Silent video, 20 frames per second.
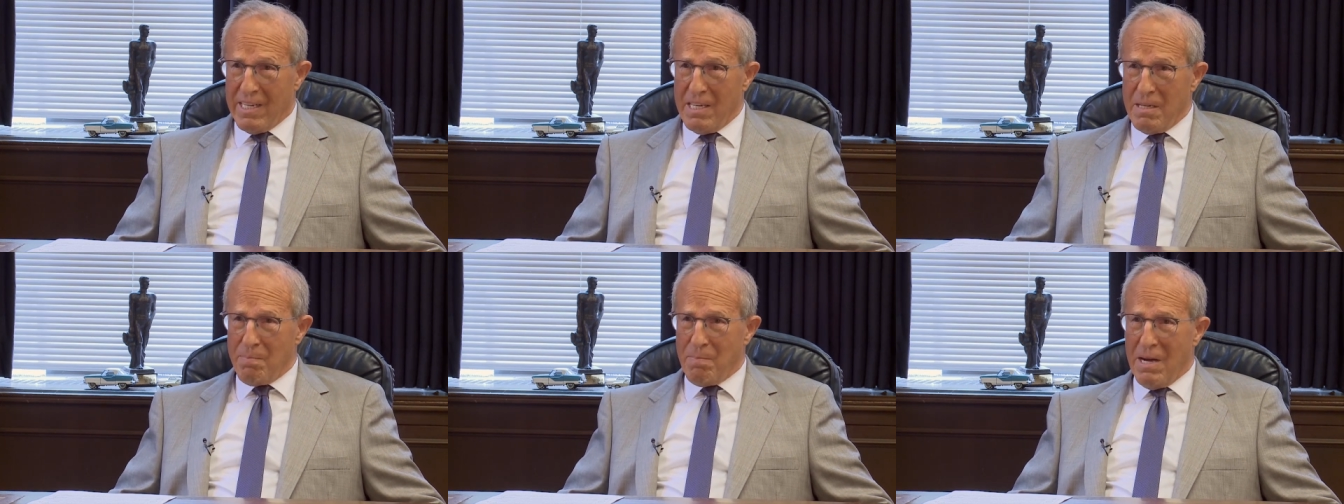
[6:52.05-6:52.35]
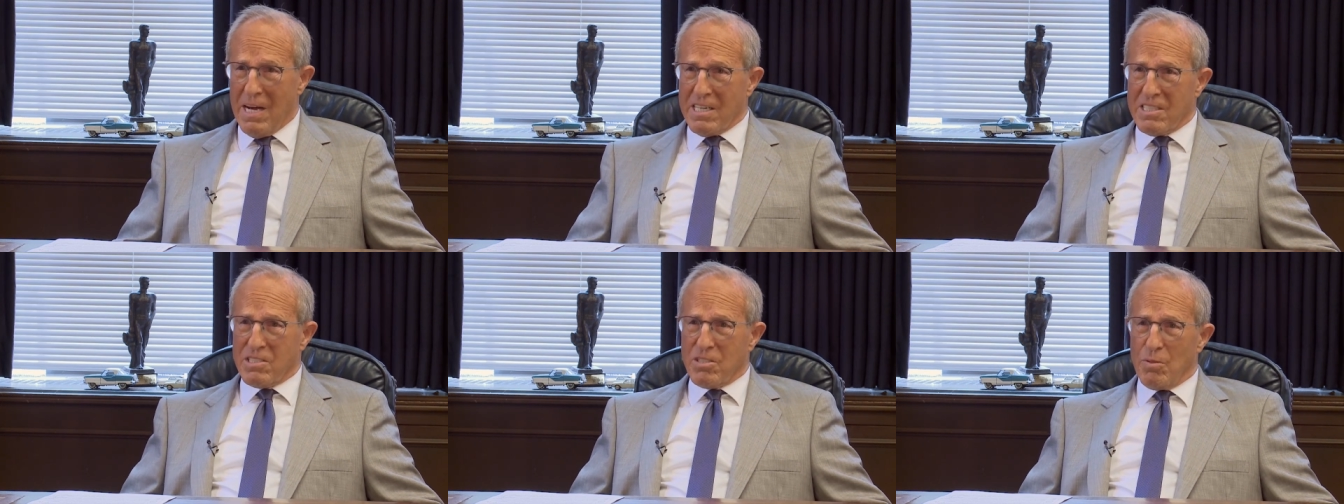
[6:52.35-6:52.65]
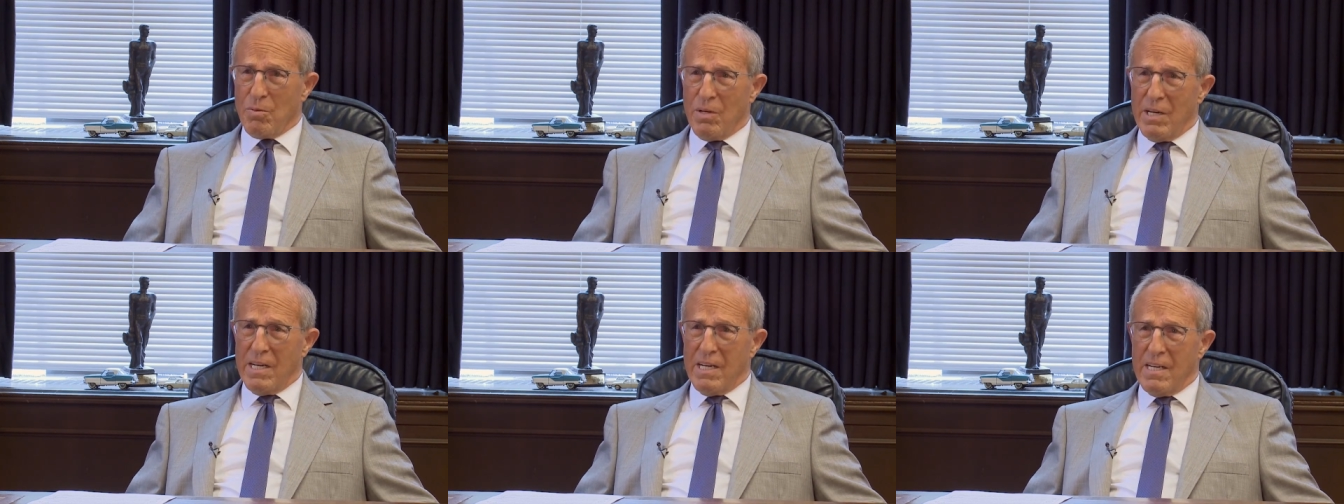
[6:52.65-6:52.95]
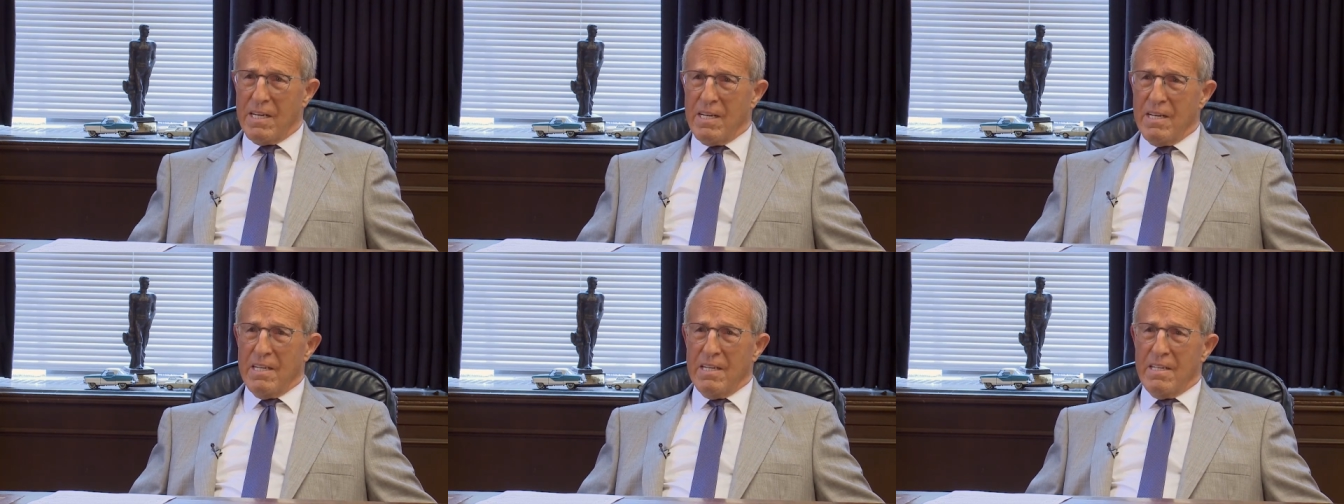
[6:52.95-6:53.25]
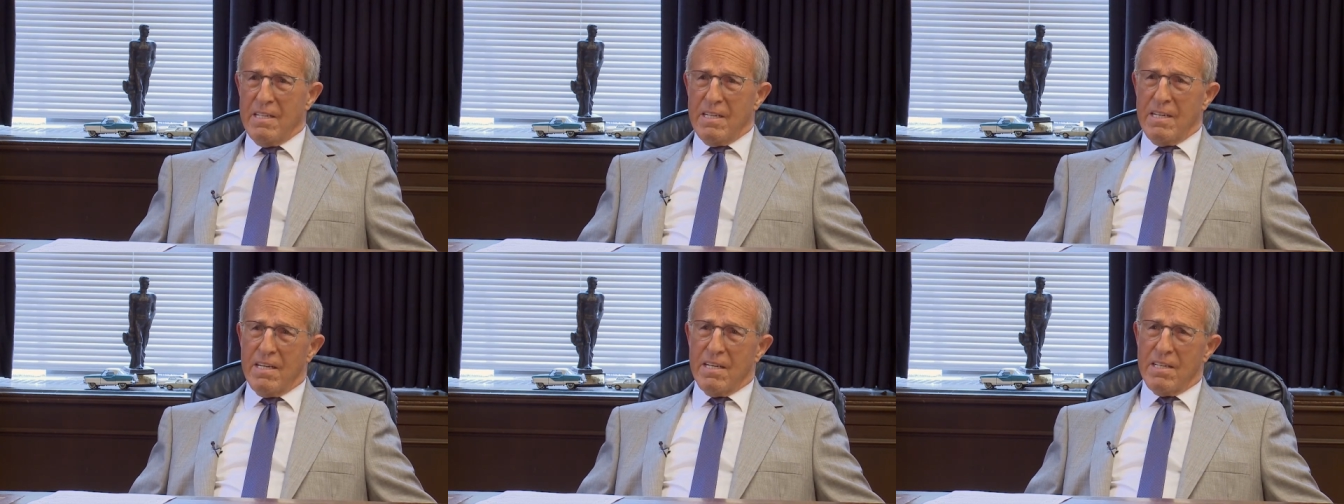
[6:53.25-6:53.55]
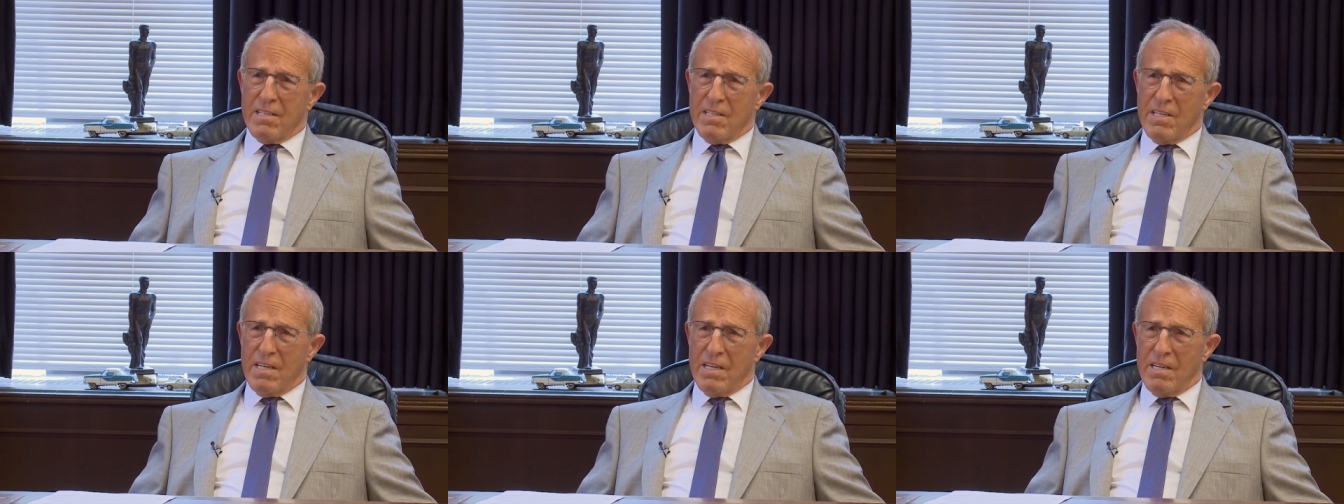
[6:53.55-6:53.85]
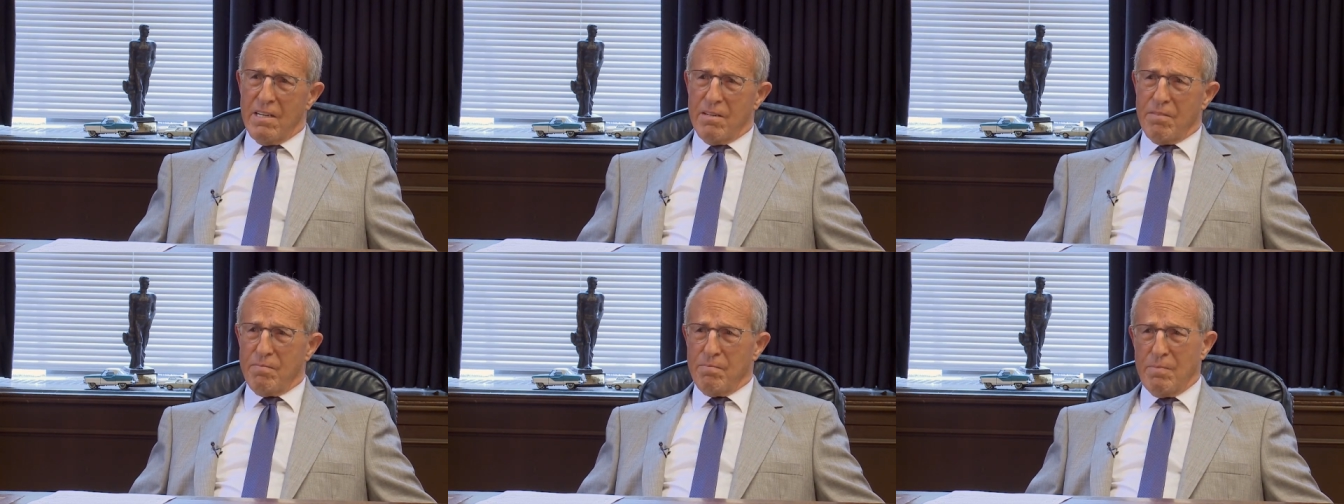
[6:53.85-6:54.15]
He passed away in
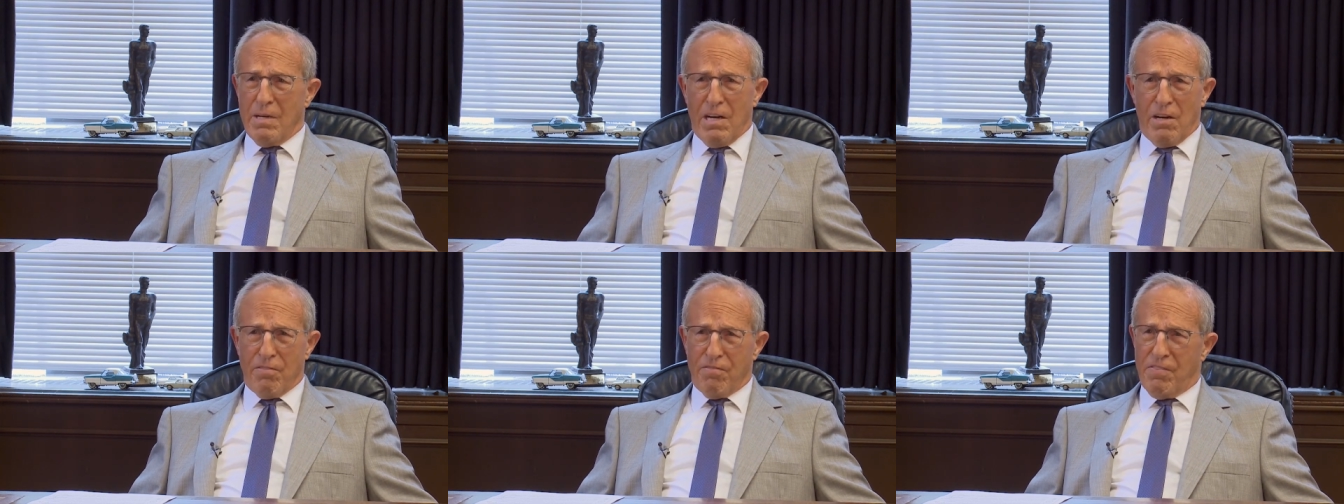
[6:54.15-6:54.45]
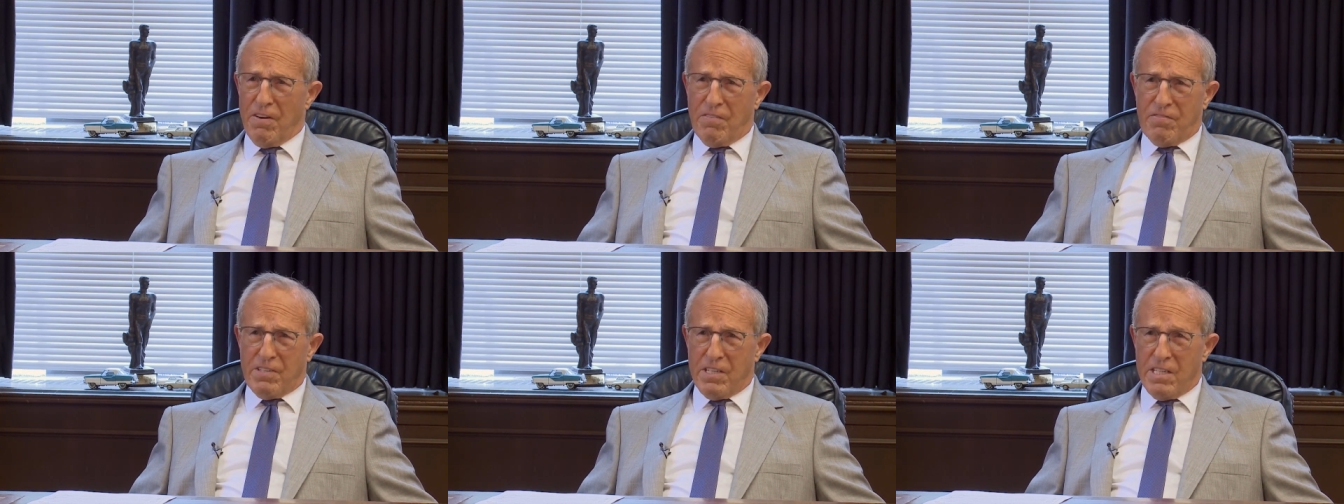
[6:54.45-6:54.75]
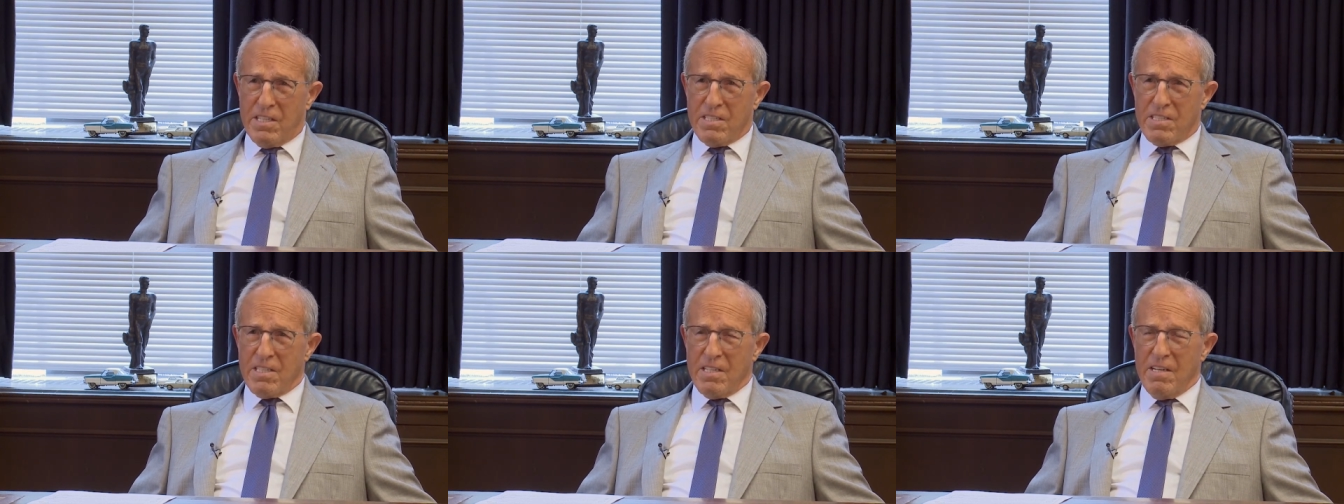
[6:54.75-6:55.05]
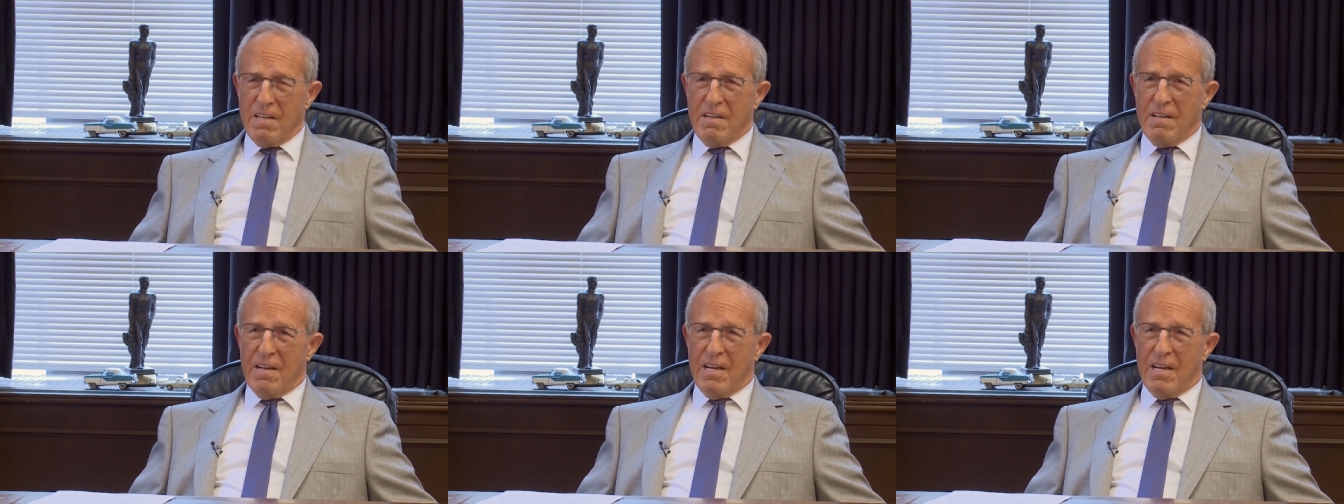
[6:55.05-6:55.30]
the middle 50s.